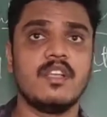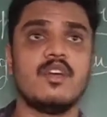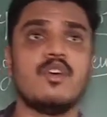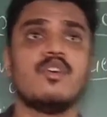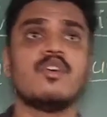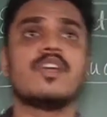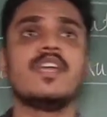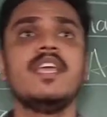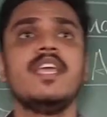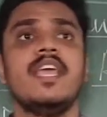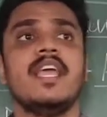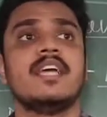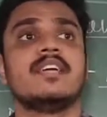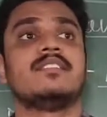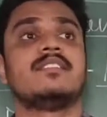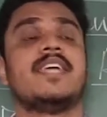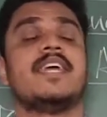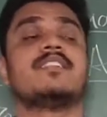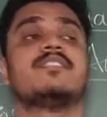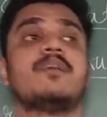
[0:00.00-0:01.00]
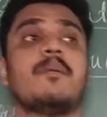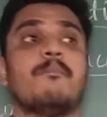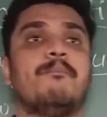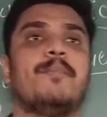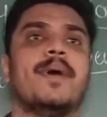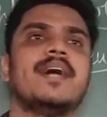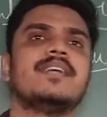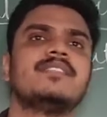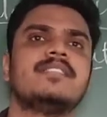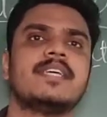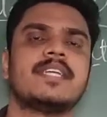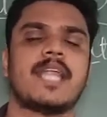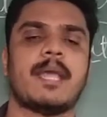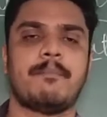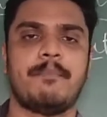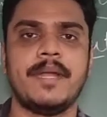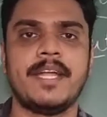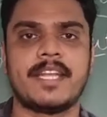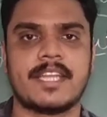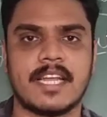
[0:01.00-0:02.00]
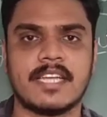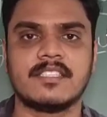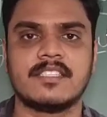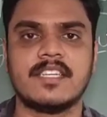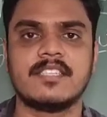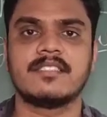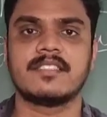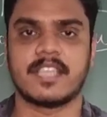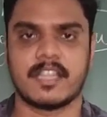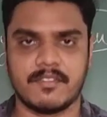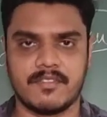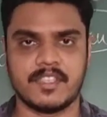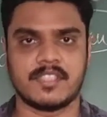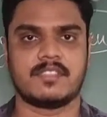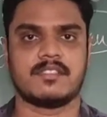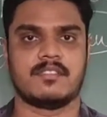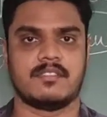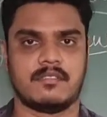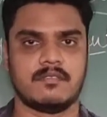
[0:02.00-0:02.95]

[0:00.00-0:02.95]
Okay, that's bus rapid transit service,